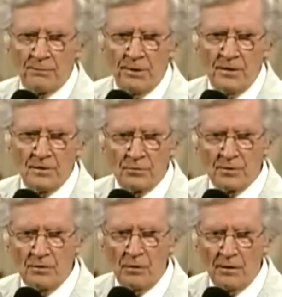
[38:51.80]
peace
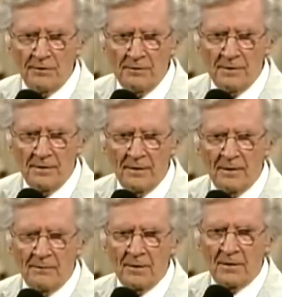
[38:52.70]
with God.
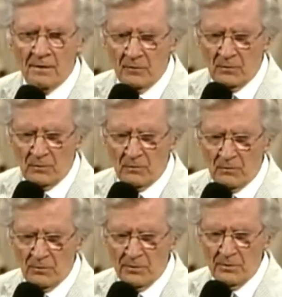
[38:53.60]

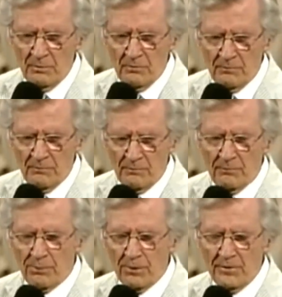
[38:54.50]
Will you
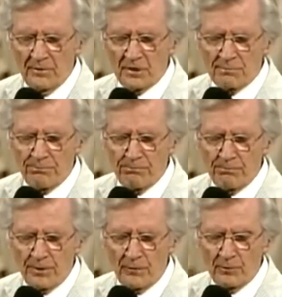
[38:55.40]
pray this
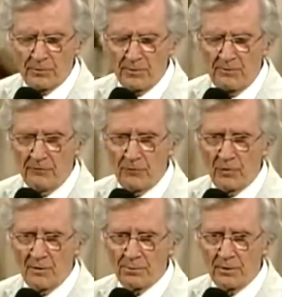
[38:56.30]
prayer with me
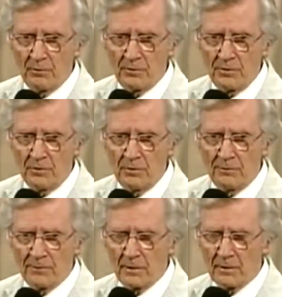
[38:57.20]
before I pray with
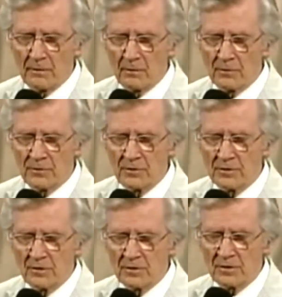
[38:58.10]
you? Lord
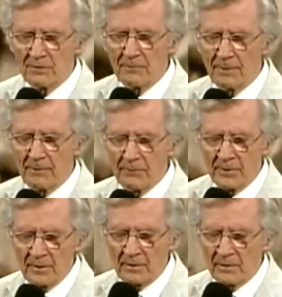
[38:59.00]
Jesus,
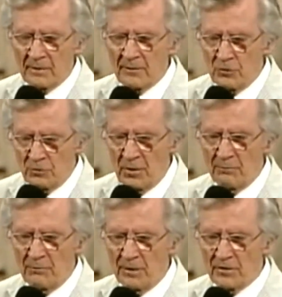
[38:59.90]
I do
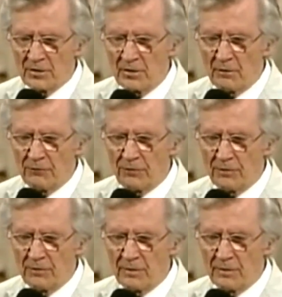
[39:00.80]
humble myself